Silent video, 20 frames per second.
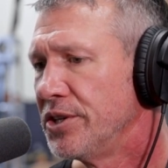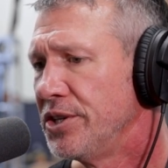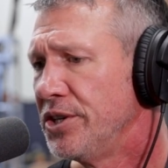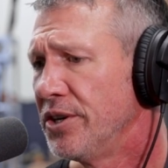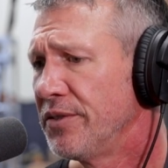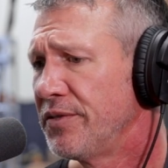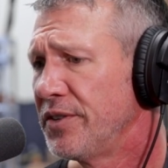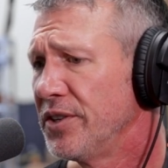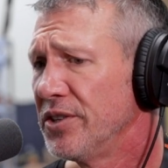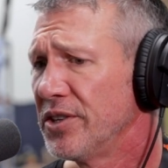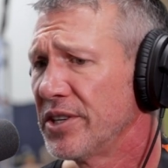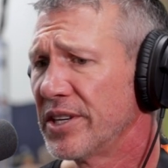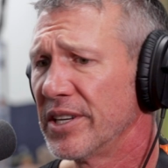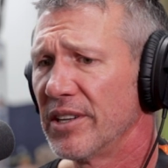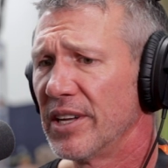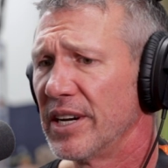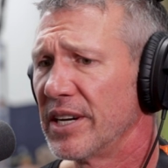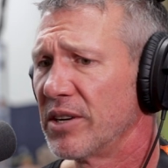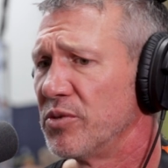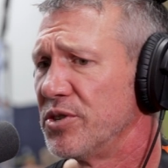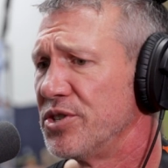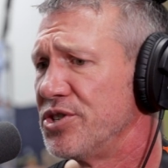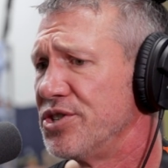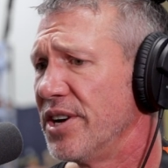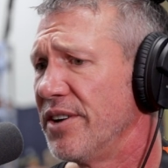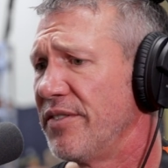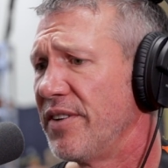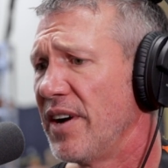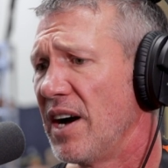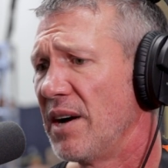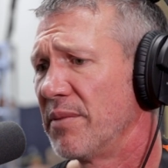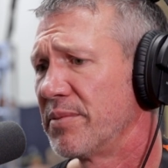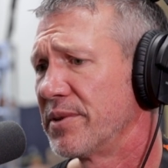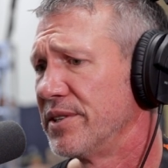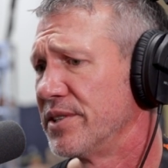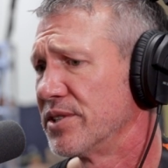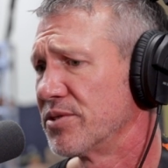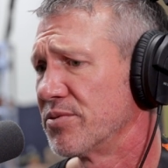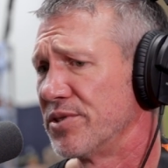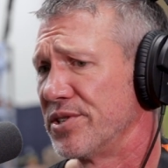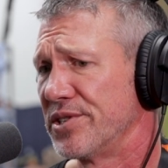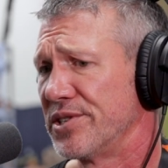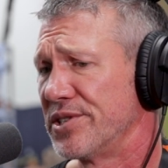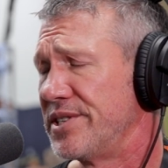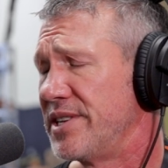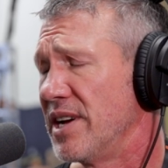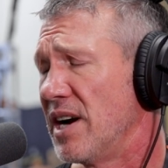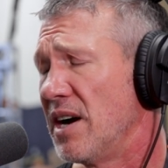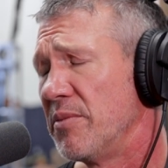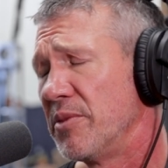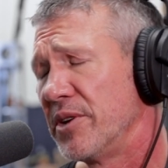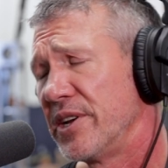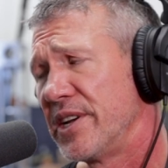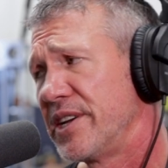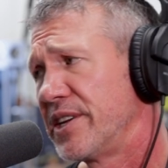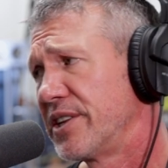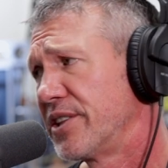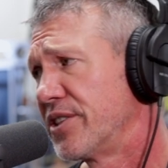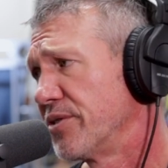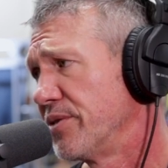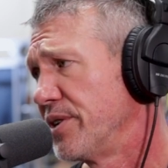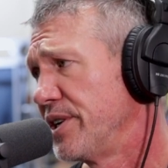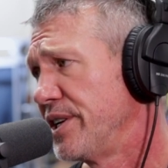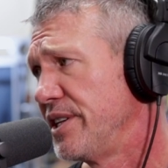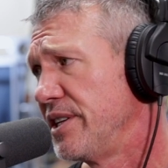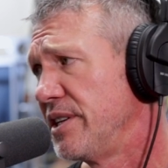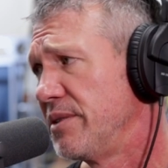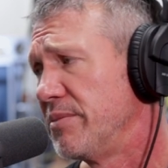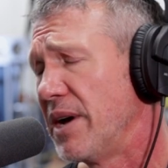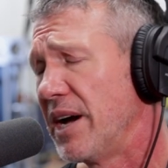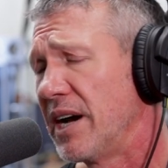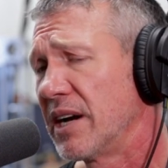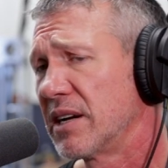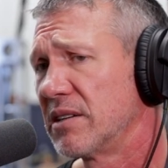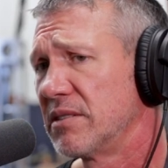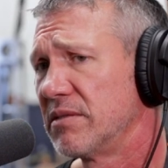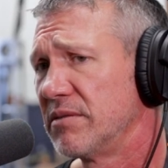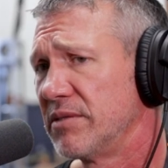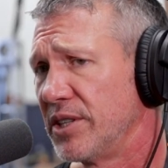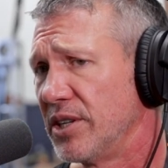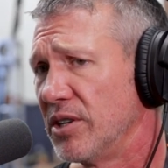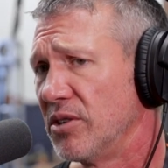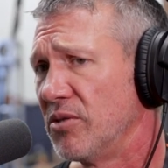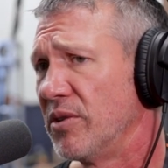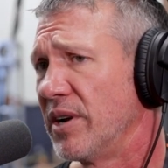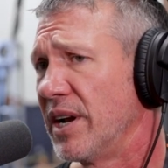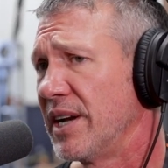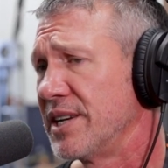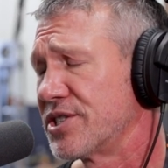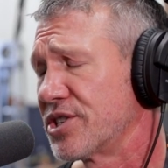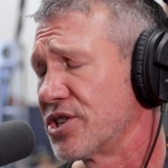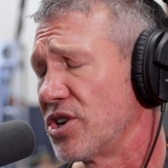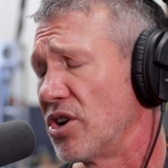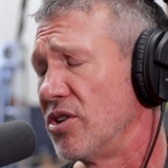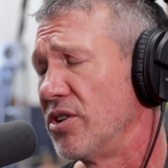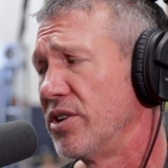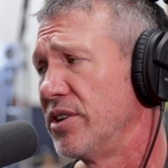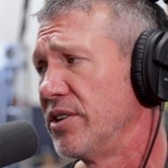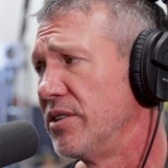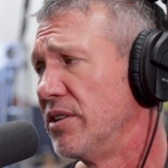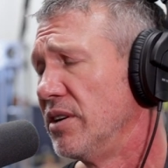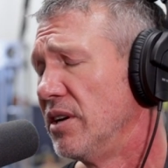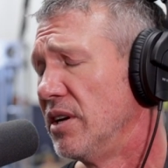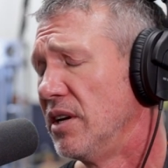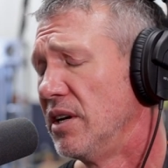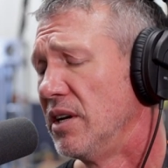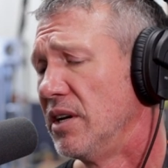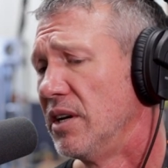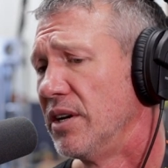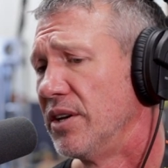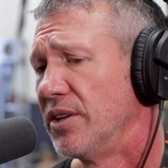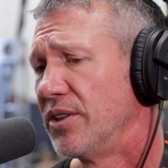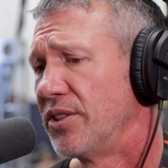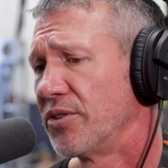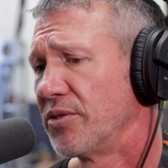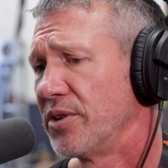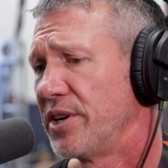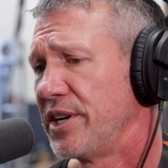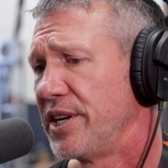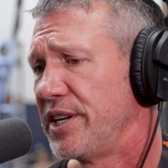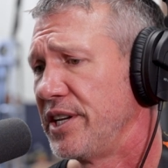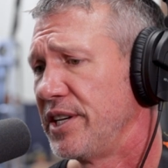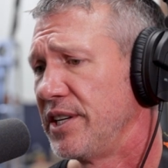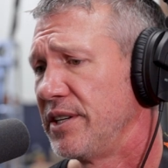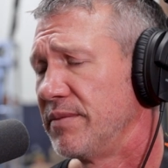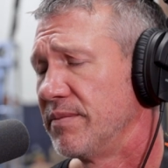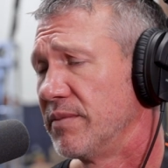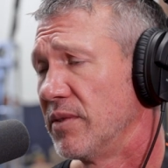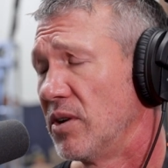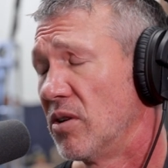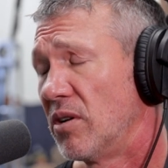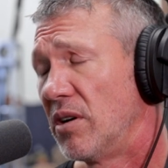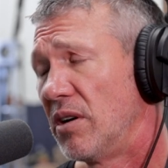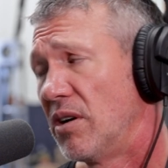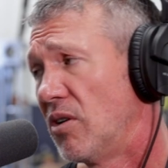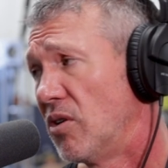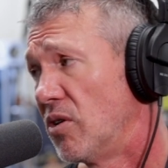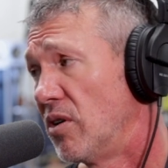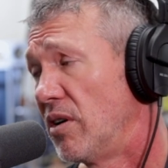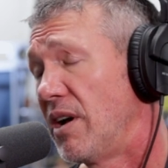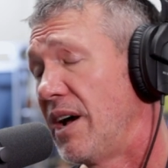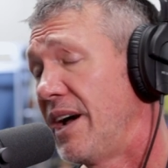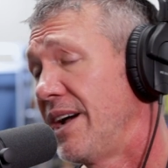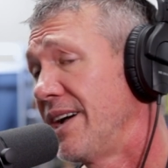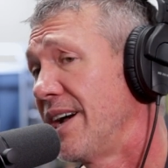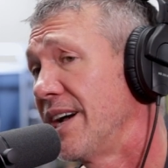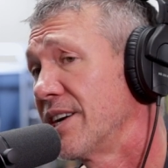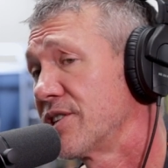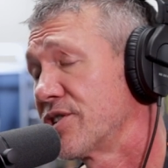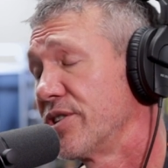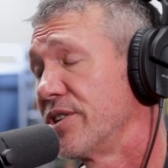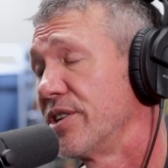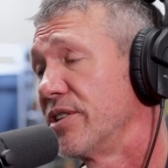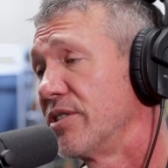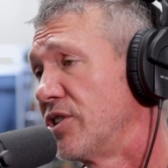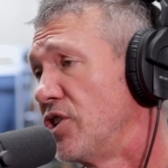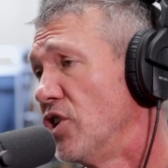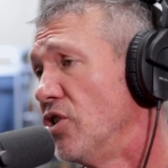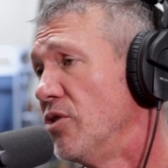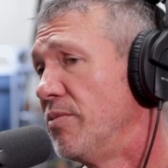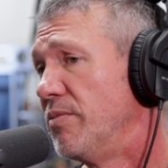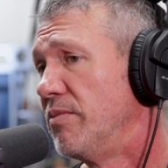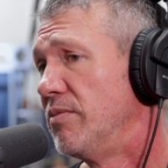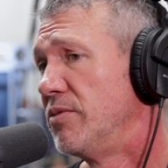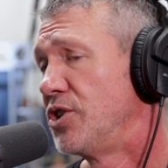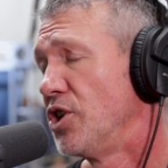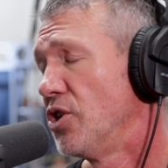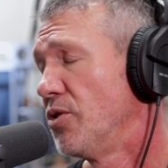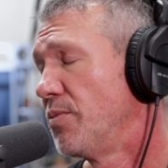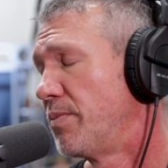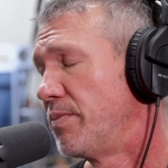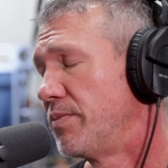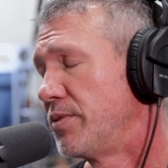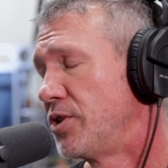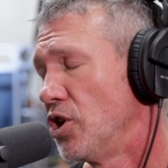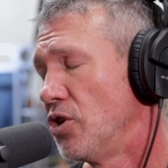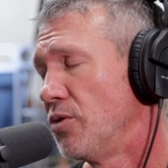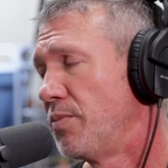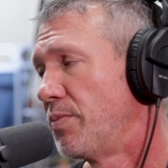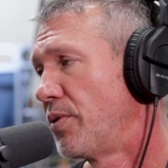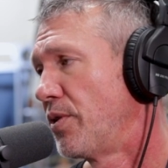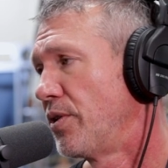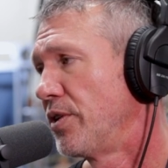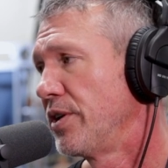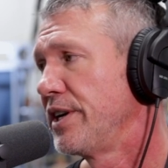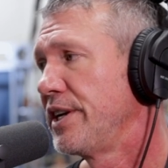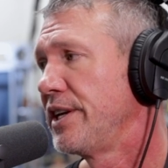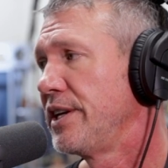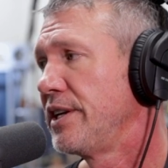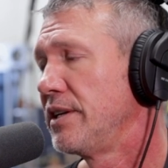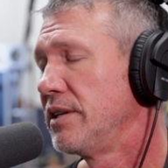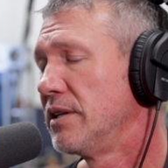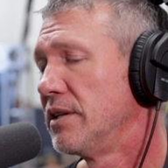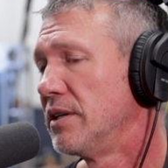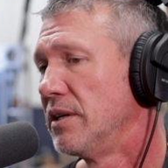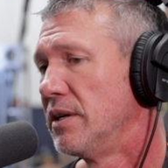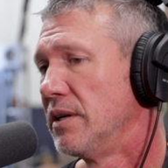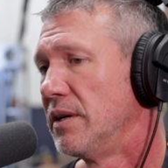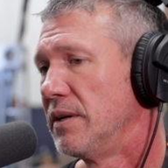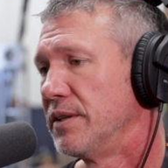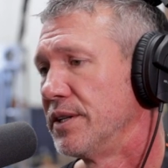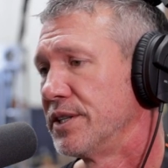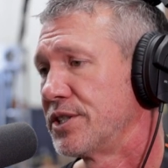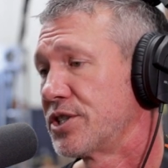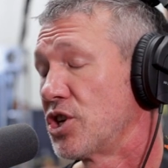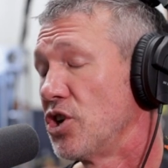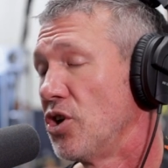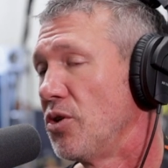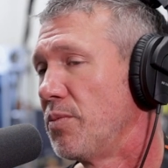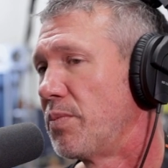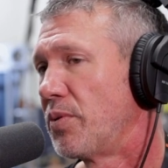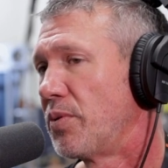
You know, if you look at like when Jeff Hopkins was just dominating three D back, you know, when I started three D, or or I actually go go go pre, let's go